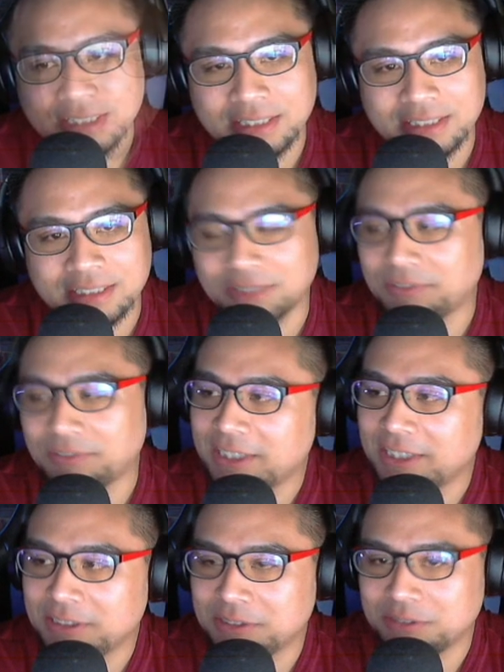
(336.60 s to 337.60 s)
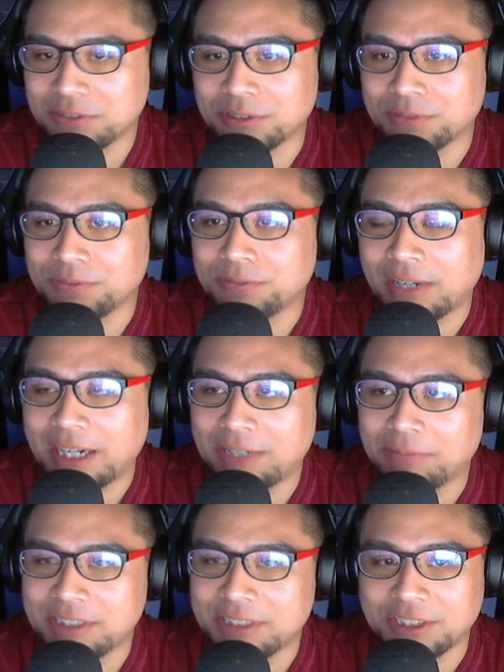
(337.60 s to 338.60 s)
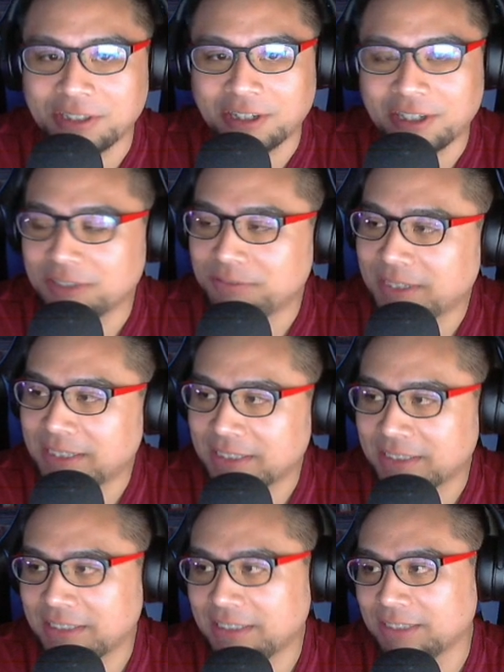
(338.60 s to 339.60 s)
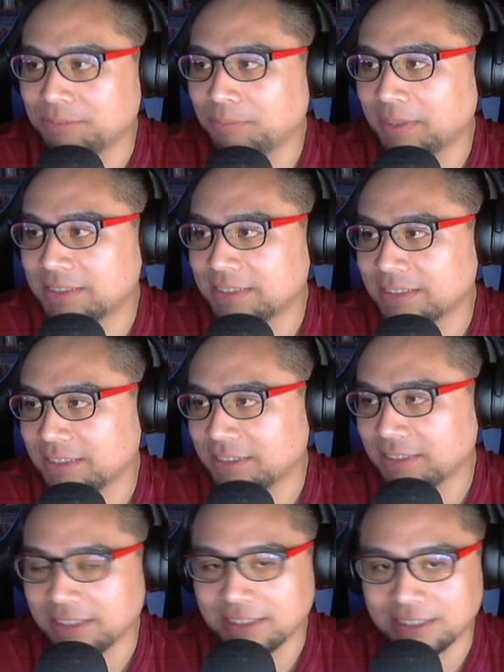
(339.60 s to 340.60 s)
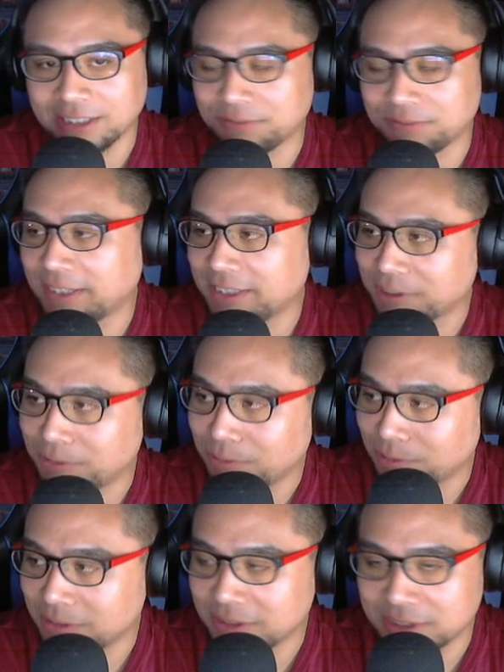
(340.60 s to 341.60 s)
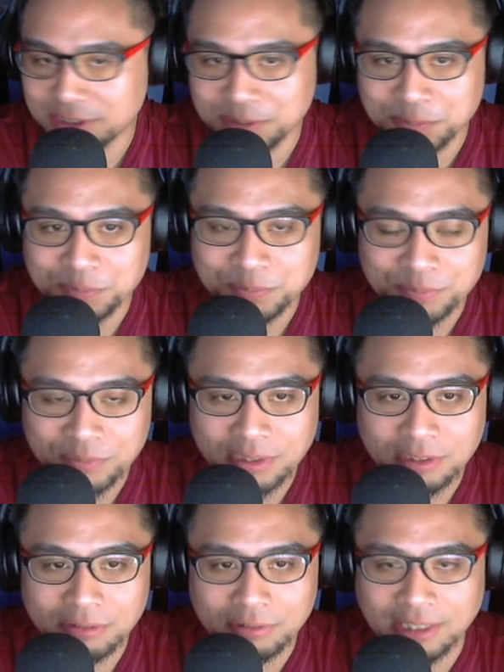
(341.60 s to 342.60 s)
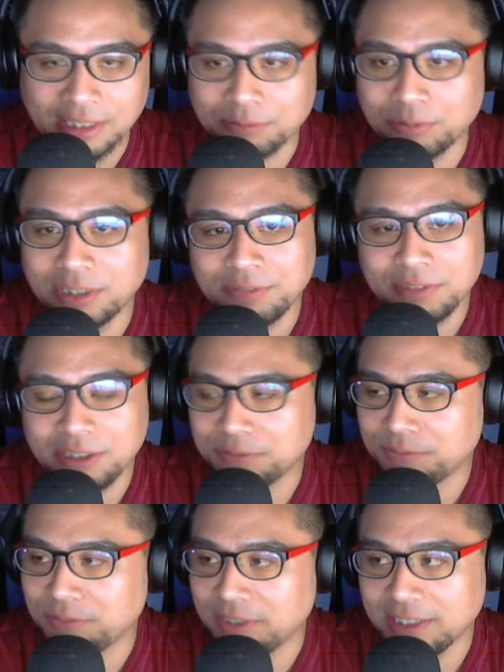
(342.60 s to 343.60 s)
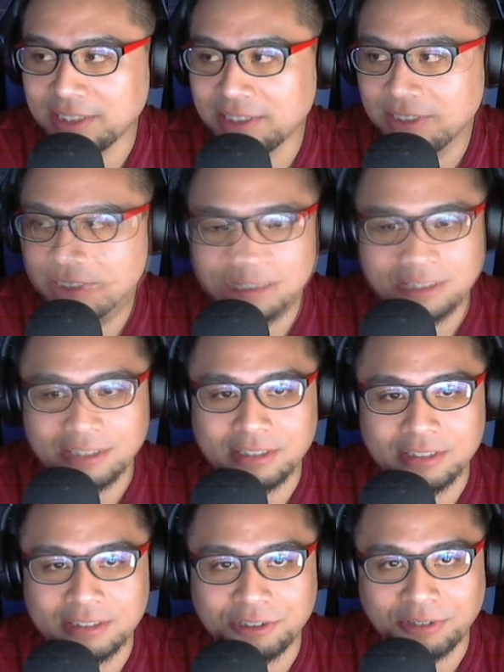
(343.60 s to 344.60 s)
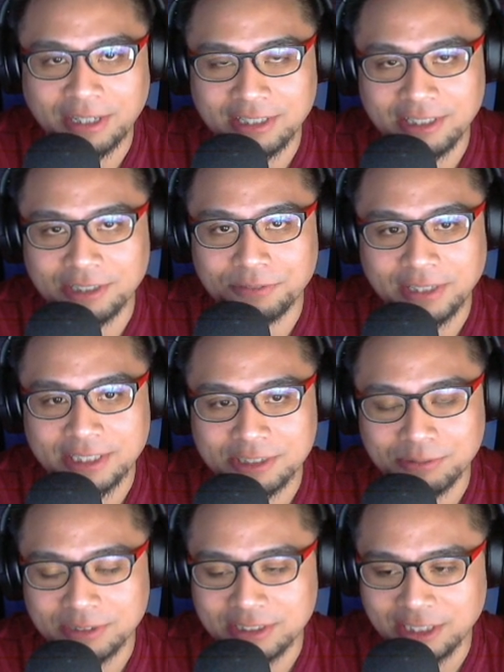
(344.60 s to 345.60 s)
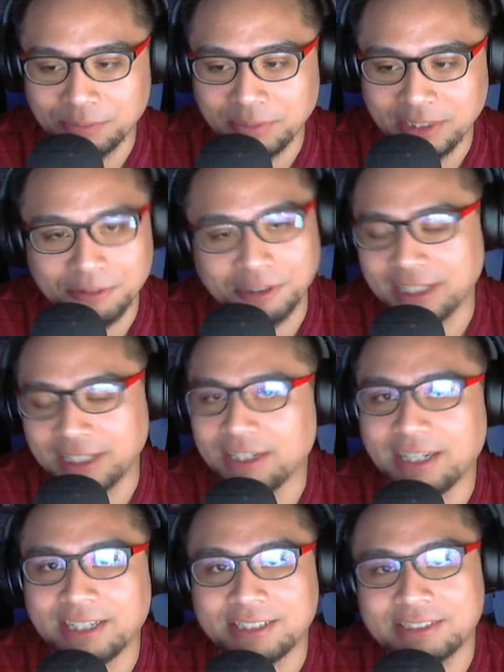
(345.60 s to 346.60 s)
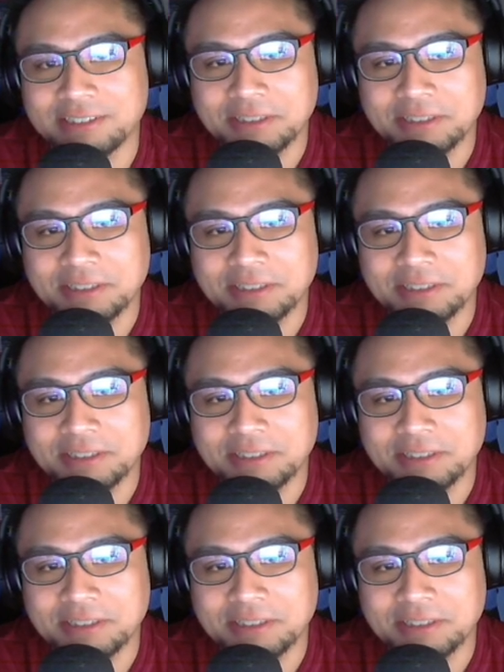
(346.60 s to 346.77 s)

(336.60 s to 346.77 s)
The value of how much your artifact can basically affect your rolls. Like whatever you feed directly affects what's going to be upgraded next.